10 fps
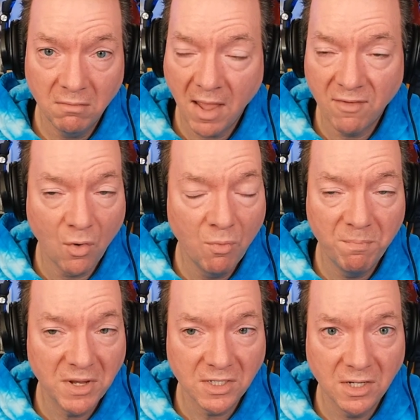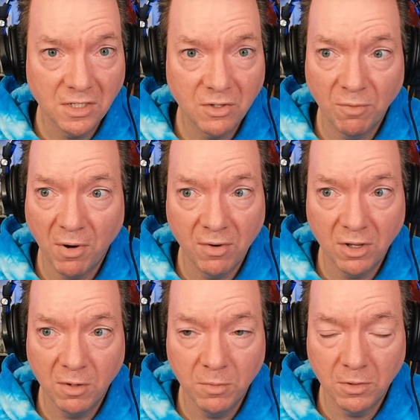They have their own business. They're a part of
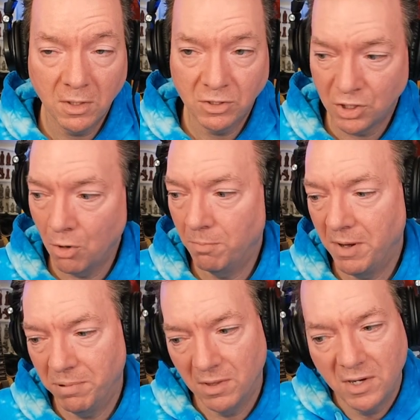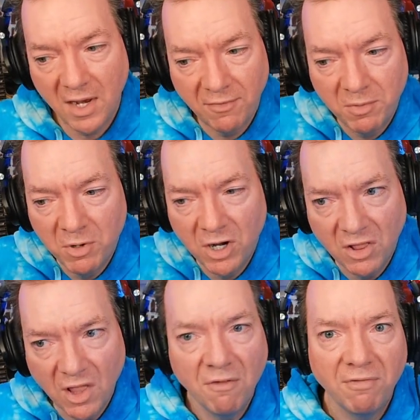the community. So people in the deaf community
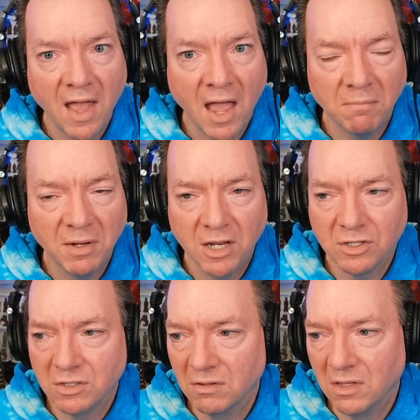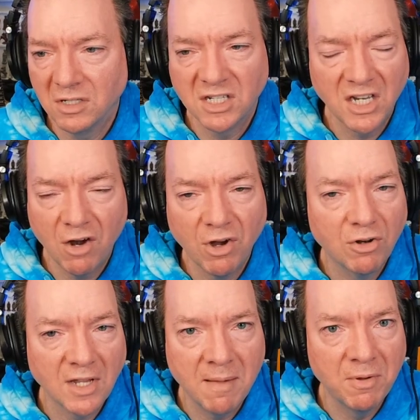love that because the
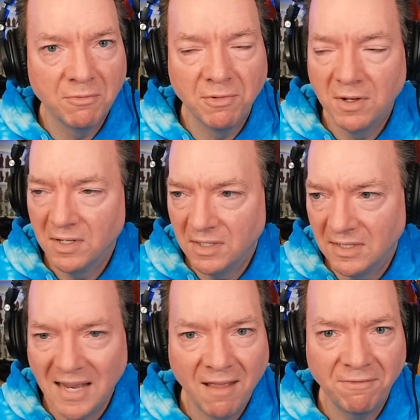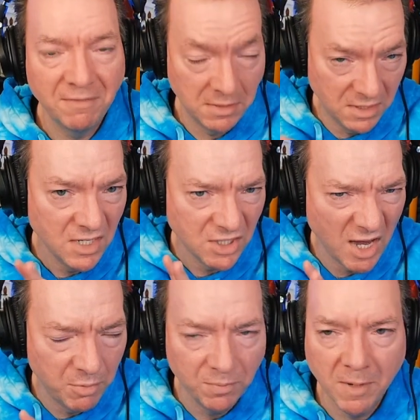stereotype of deaf and
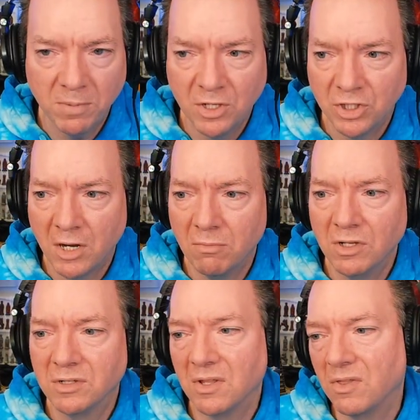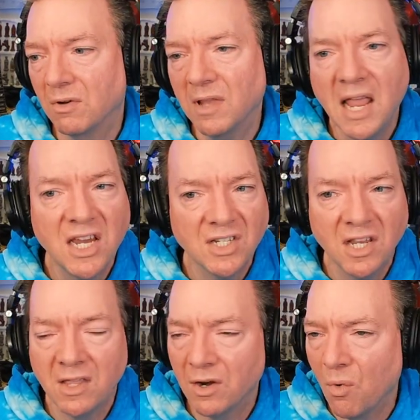disabled people in general is that they're
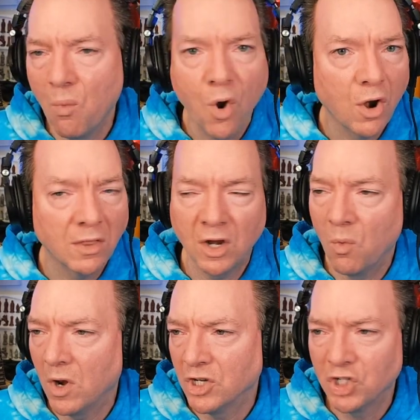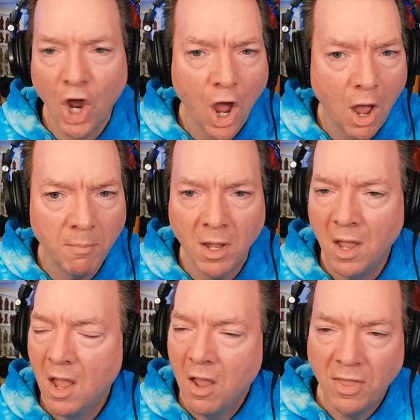lazy, they don't work, they don't want a job,
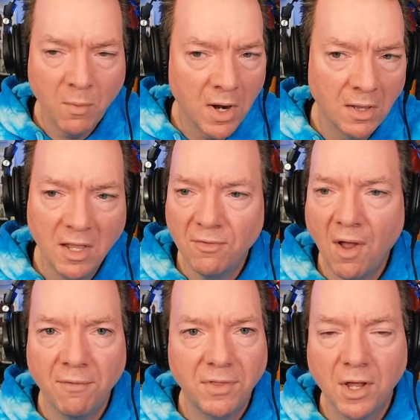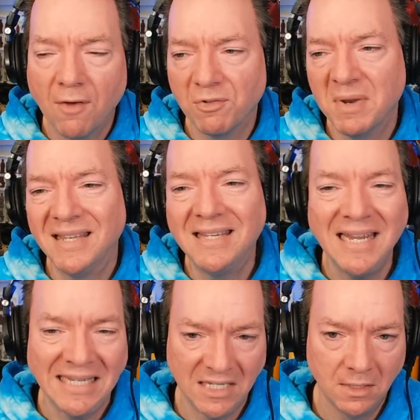they want to live off the government
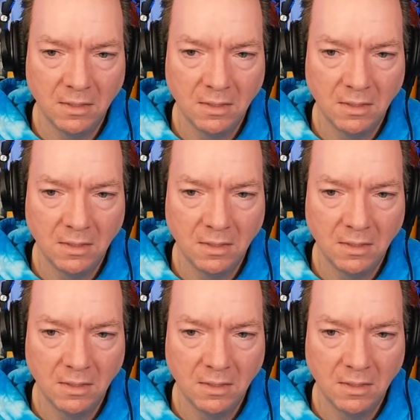teat.